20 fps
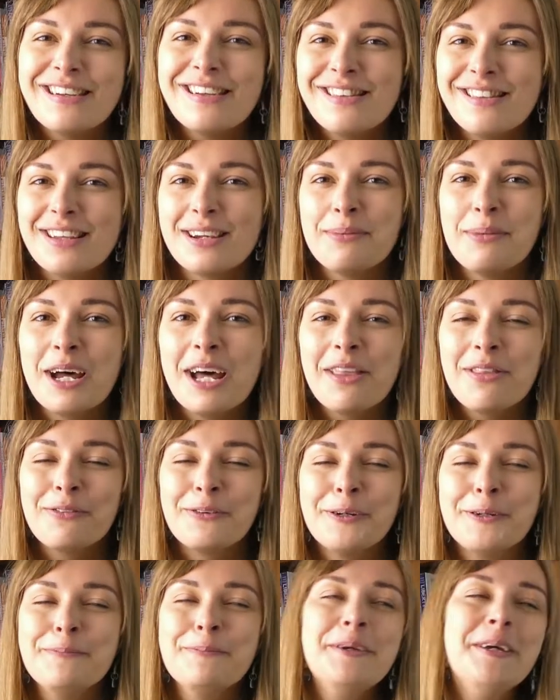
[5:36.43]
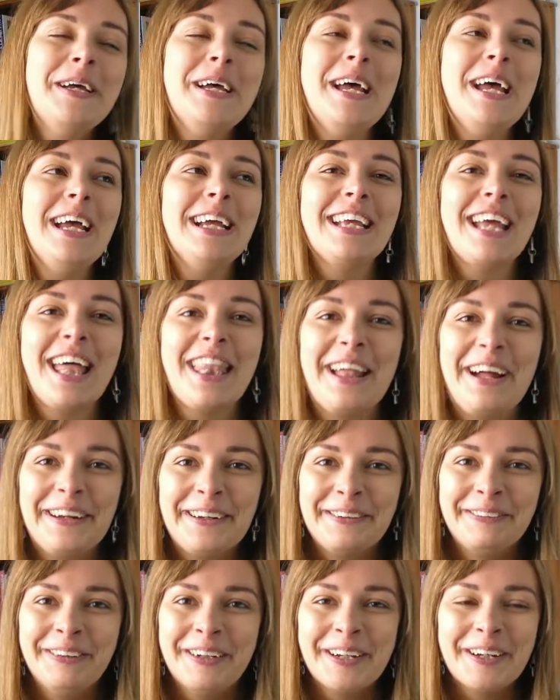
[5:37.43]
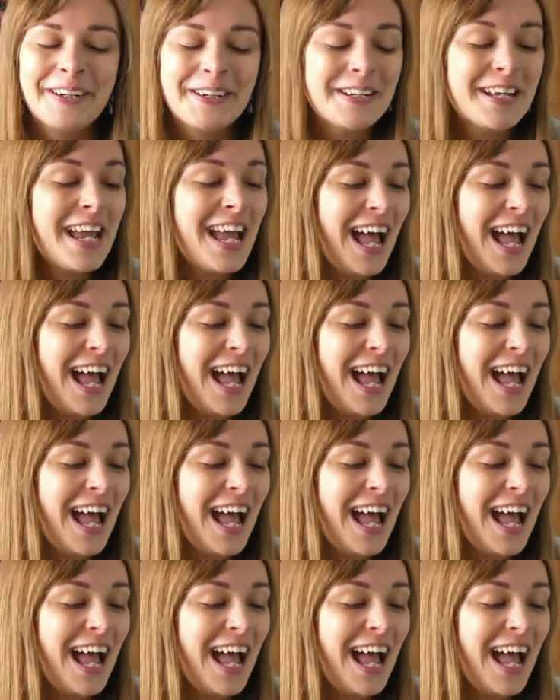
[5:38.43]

it's in a bathroom, get that going on.